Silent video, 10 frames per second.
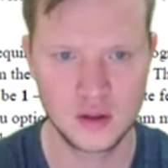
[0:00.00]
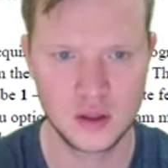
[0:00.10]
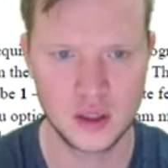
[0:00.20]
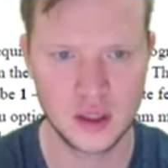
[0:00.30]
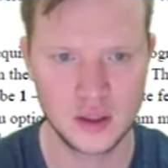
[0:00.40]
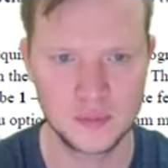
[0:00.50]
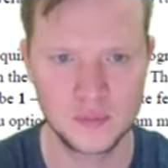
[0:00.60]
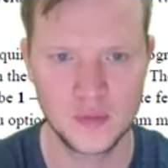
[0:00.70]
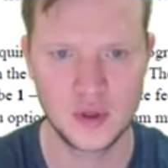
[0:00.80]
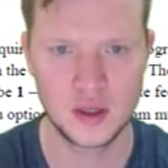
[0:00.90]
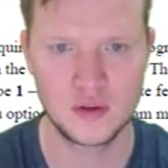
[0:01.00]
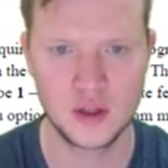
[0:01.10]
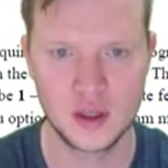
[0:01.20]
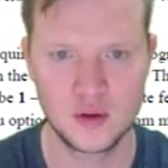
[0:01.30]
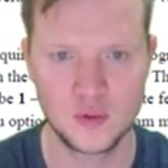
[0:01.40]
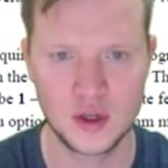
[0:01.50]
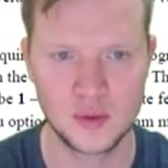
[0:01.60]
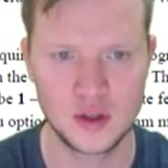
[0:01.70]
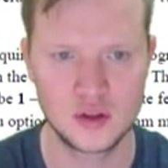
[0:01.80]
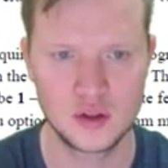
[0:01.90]
okay and then what I'm
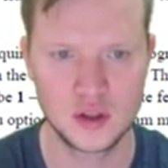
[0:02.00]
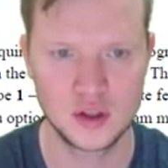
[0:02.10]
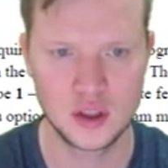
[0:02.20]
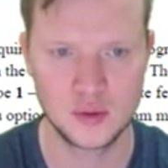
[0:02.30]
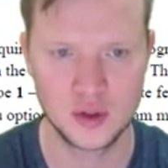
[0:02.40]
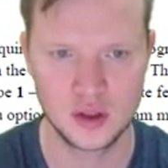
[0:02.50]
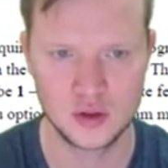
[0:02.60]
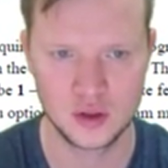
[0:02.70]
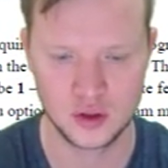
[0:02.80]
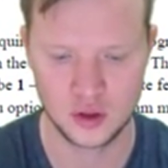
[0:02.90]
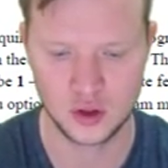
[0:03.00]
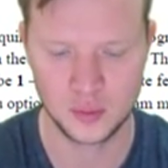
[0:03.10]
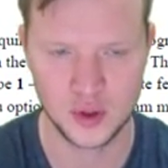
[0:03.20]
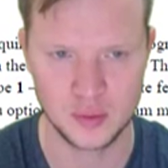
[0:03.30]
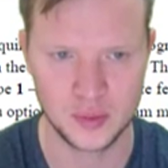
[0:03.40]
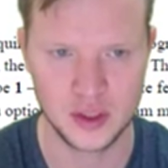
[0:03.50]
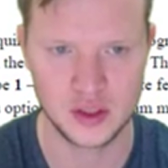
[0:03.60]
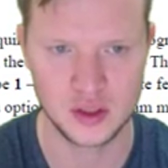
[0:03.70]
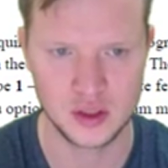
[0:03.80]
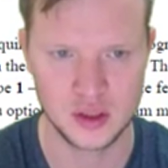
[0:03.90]
going to do is I'm going to copy and
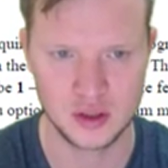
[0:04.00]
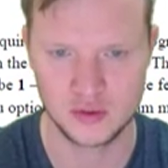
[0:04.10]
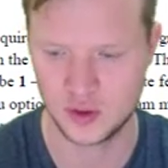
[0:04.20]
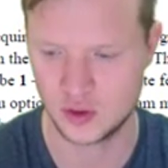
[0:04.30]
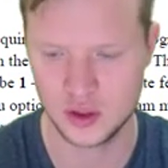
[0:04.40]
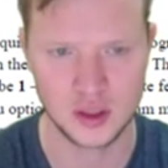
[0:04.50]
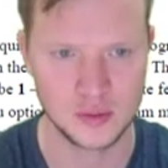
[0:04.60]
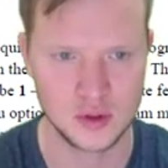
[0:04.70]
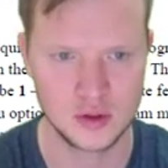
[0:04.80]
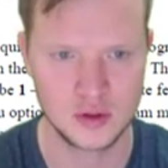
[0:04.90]
paste this a few times